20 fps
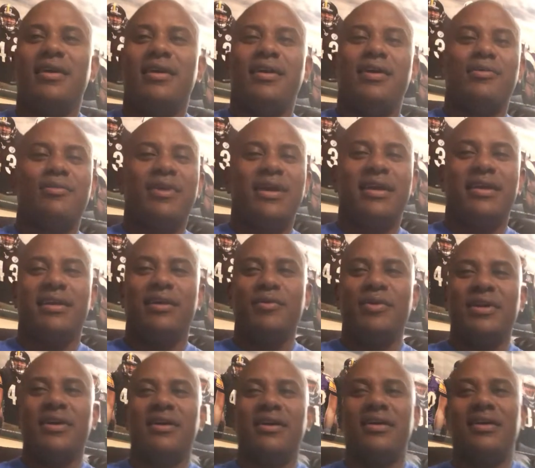All right, here
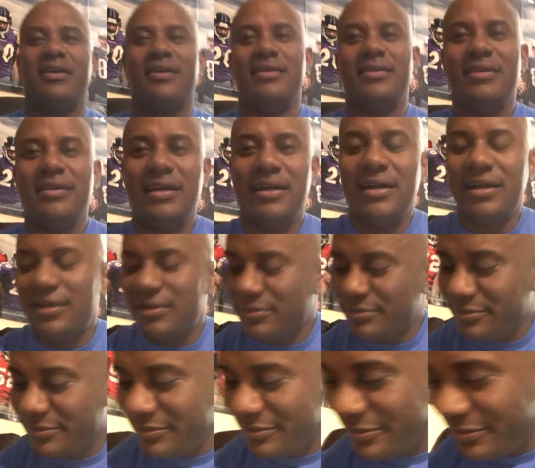we
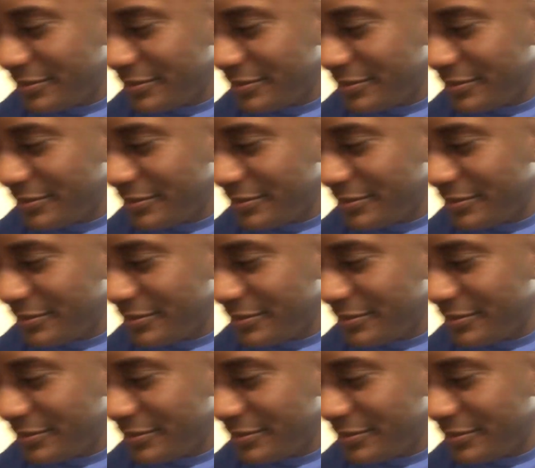are.